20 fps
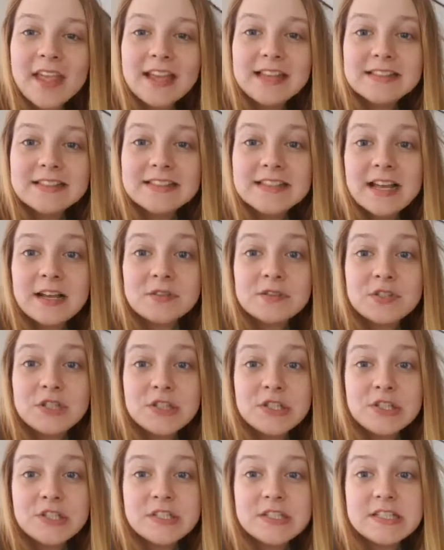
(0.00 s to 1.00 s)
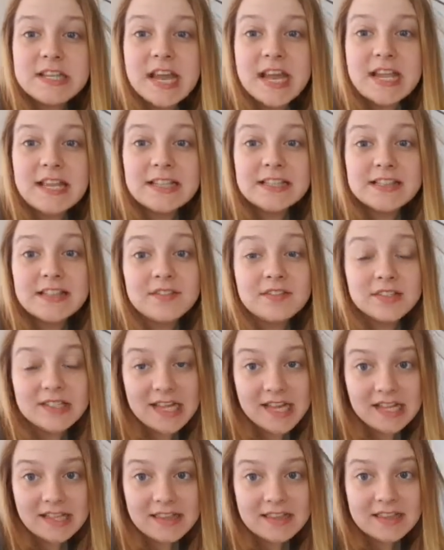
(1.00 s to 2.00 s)
It's now Tuesday the
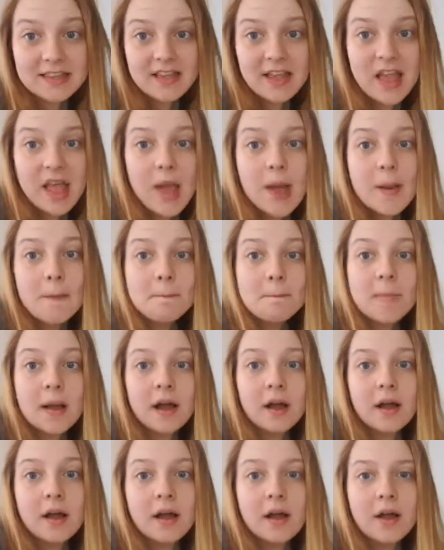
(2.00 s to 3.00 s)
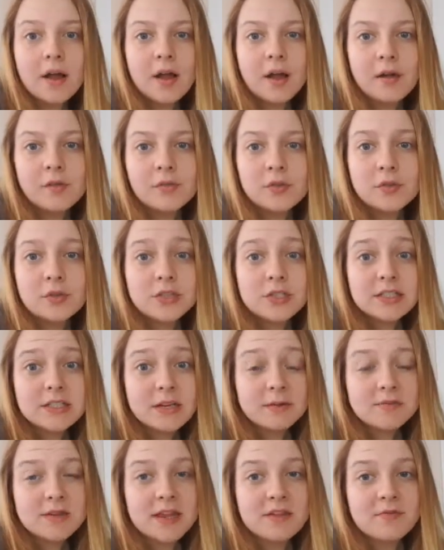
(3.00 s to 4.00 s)
17th, but I thought I'd
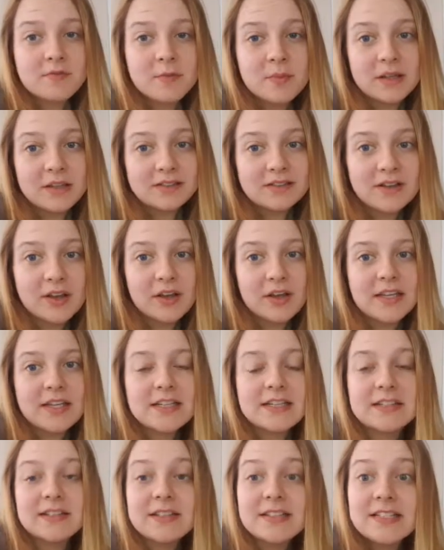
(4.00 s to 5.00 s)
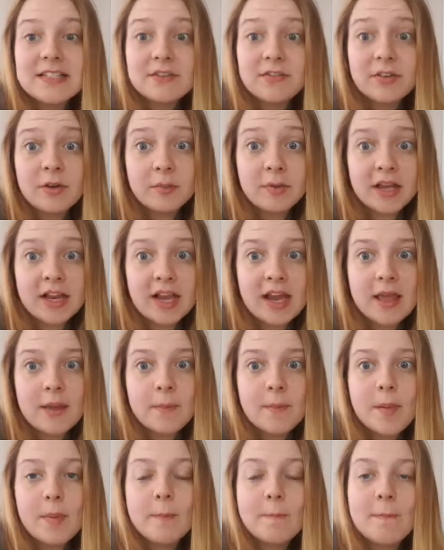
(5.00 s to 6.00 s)
just update from last night, because I did film a clip,
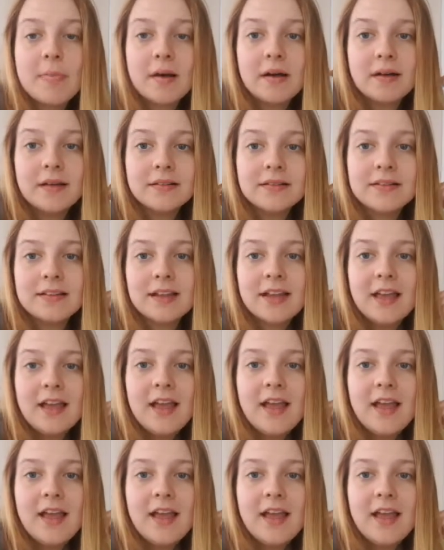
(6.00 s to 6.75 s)
but